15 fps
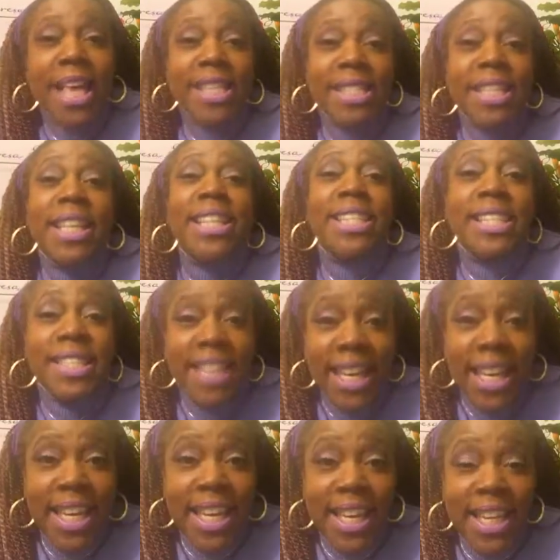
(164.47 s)

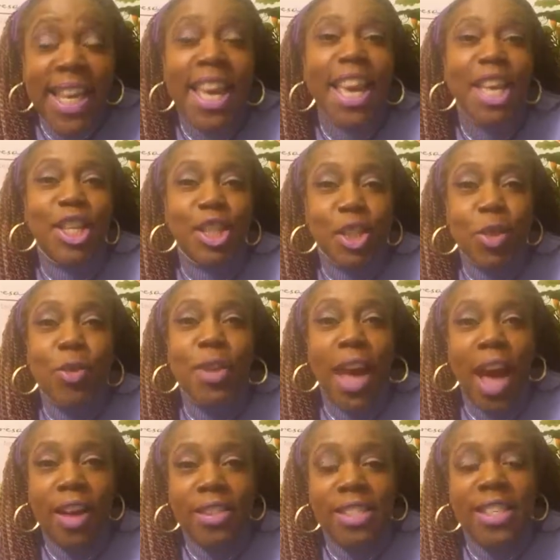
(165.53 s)
succeed in
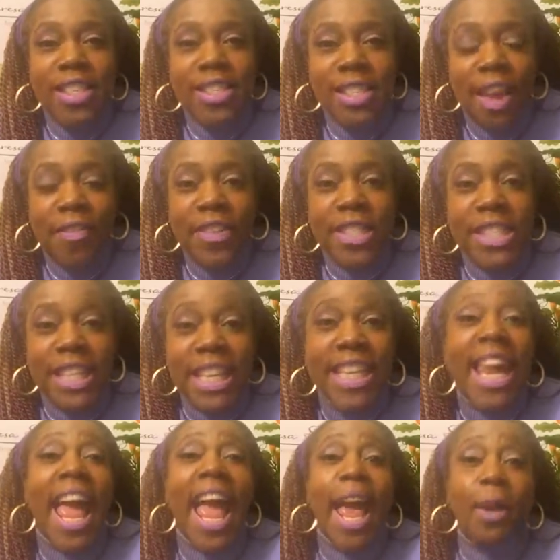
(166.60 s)

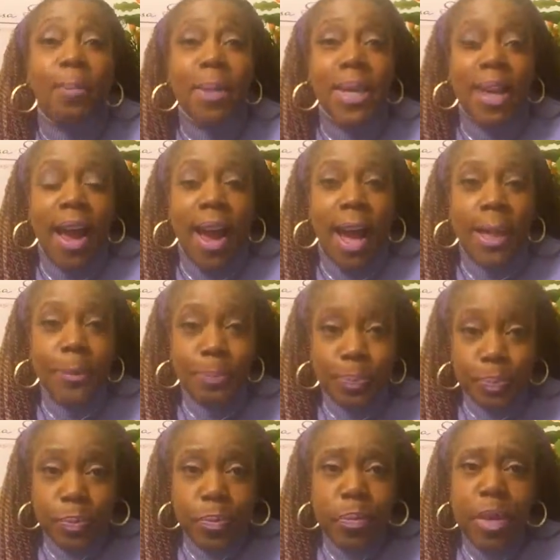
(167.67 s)
2017 and beyond.
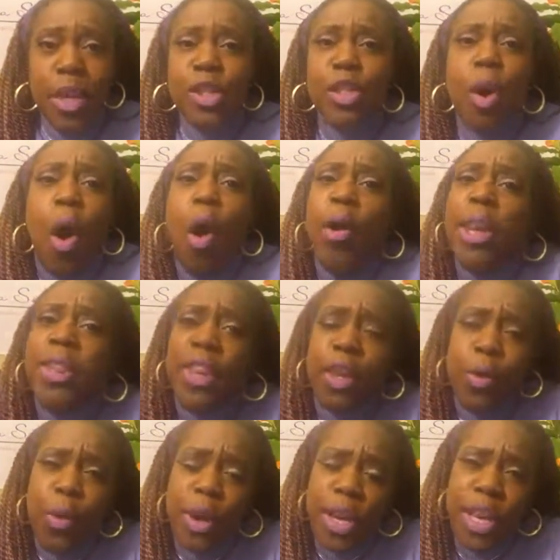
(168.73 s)
So only thing
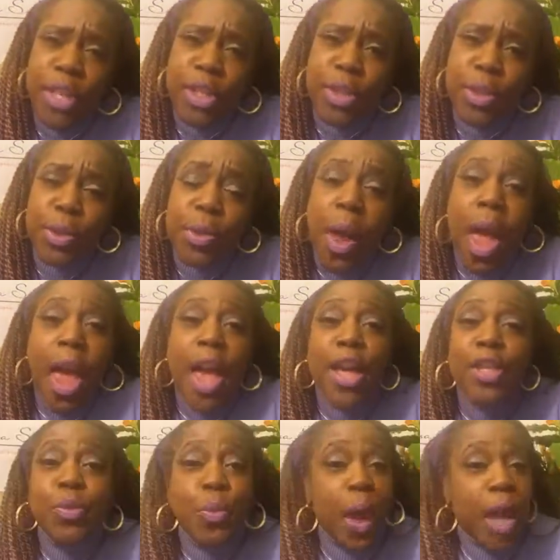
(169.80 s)
you need to do
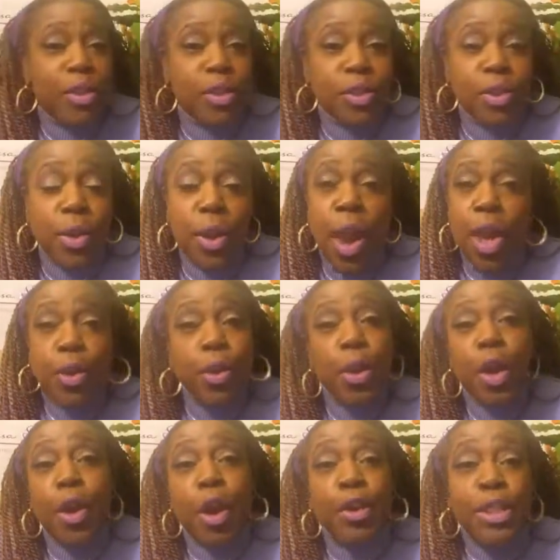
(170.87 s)
is register. You
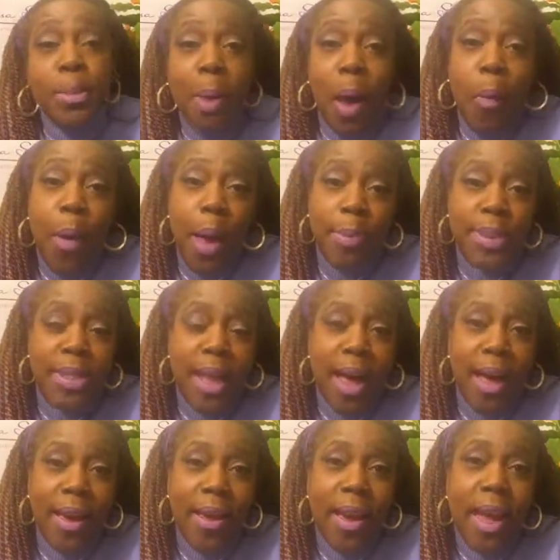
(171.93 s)
can go to my
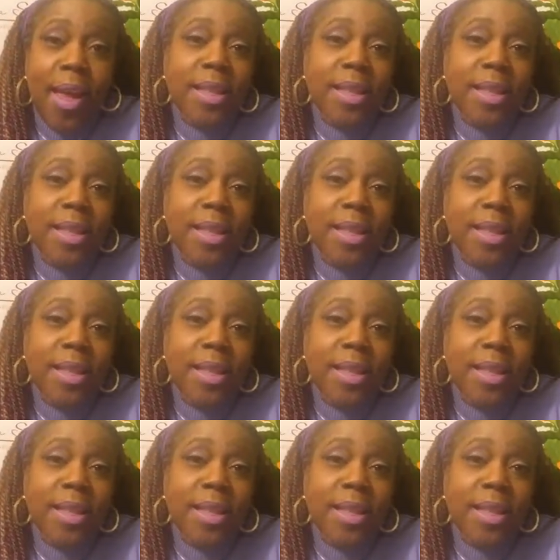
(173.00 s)
website,